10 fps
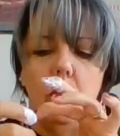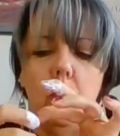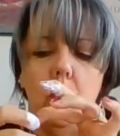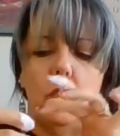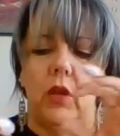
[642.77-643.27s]

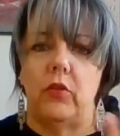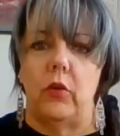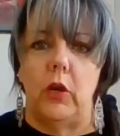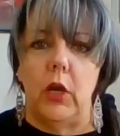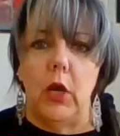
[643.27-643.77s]
ooh, that's
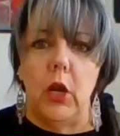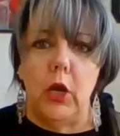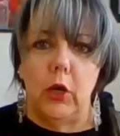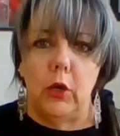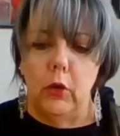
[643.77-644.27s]
already got a
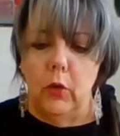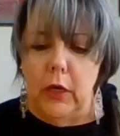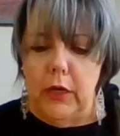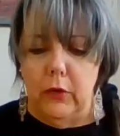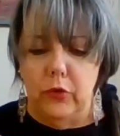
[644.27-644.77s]
lot of glue
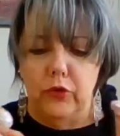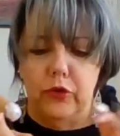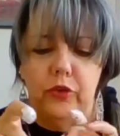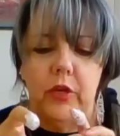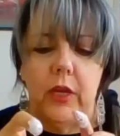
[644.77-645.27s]
on it. We'll
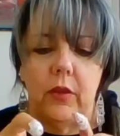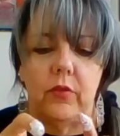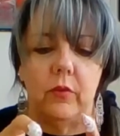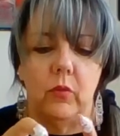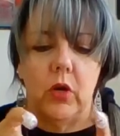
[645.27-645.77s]
just stick it
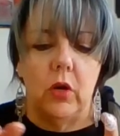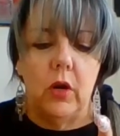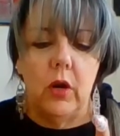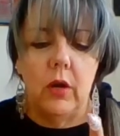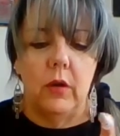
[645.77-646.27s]
somewhere.